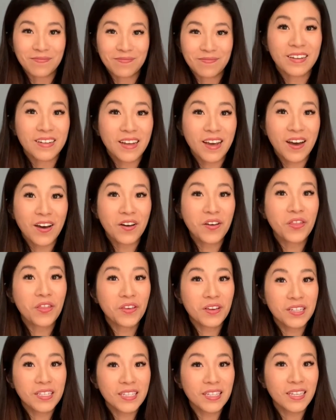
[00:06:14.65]
Now,
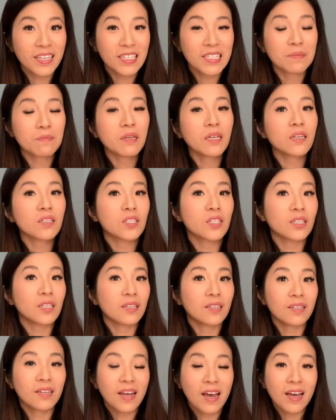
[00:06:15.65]
this leads me to the
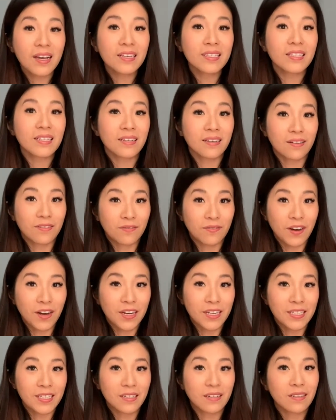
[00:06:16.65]
next
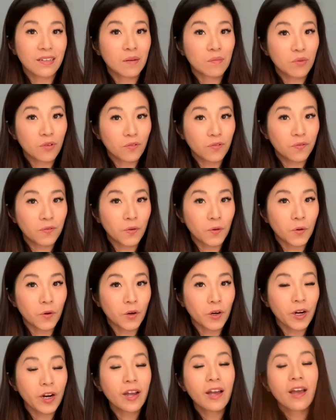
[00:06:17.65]
advice, number 4,